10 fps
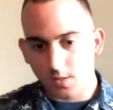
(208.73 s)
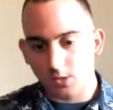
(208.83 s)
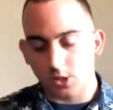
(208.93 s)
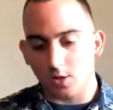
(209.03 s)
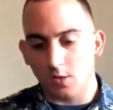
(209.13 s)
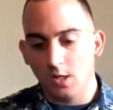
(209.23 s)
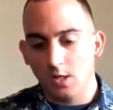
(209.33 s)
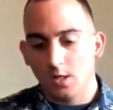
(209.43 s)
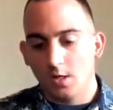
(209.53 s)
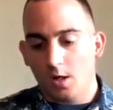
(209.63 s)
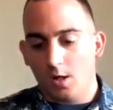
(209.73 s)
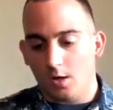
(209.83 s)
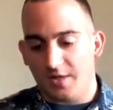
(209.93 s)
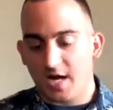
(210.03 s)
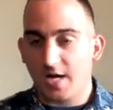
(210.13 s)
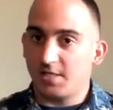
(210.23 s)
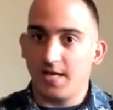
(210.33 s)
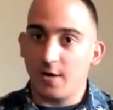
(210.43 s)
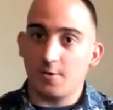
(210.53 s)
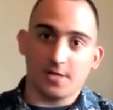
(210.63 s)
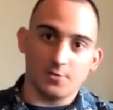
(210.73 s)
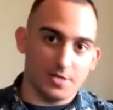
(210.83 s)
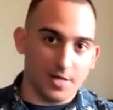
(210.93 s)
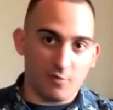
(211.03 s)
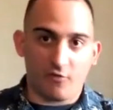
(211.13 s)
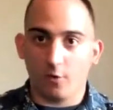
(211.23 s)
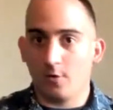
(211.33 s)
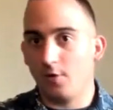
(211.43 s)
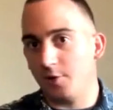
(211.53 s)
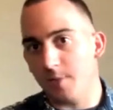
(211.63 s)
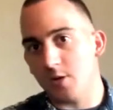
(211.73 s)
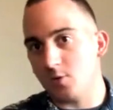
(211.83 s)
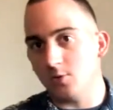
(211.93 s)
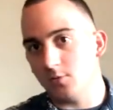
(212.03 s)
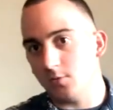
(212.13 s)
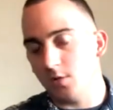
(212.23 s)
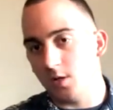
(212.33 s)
So they kind of take everything that you did the day before, your medical